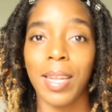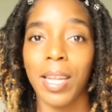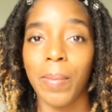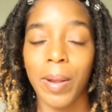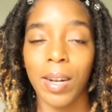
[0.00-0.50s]
I
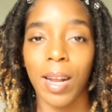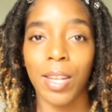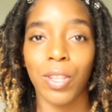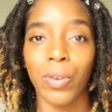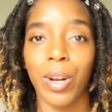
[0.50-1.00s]
did get better.
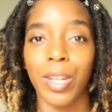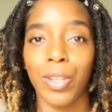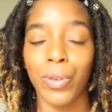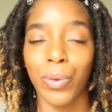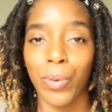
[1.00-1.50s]
I started
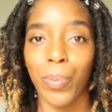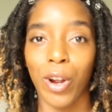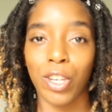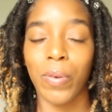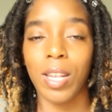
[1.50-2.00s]
to
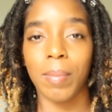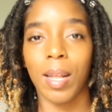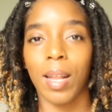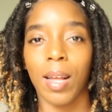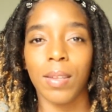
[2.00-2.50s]
moisturize
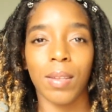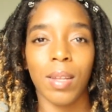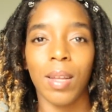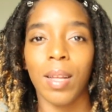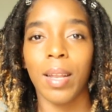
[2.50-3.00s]
my locks
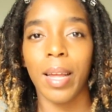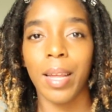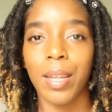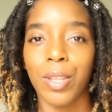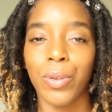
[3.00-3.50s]

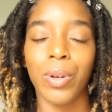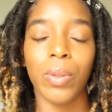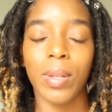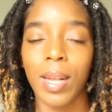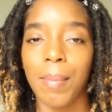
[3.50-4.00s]
like 2 to
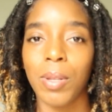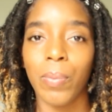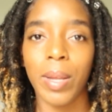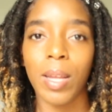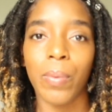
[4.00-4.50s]
3 times a
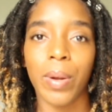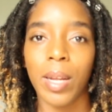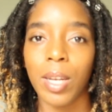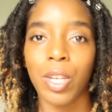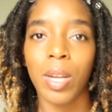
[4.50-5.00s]
week,
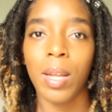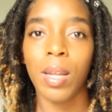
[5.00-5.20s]
which